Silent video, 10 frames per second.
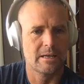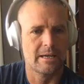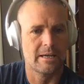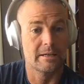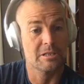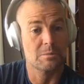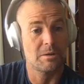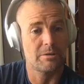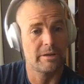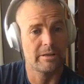and
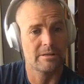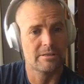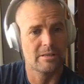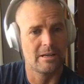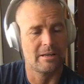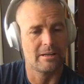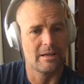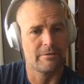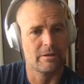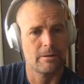experience and
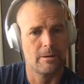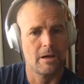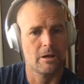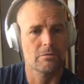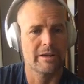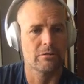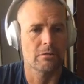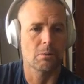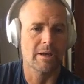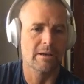have a greater
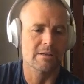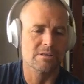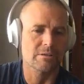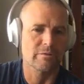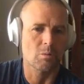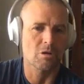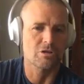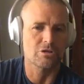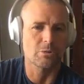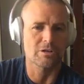awareness of
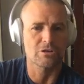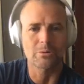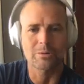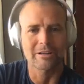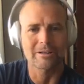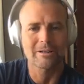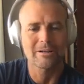what you are doing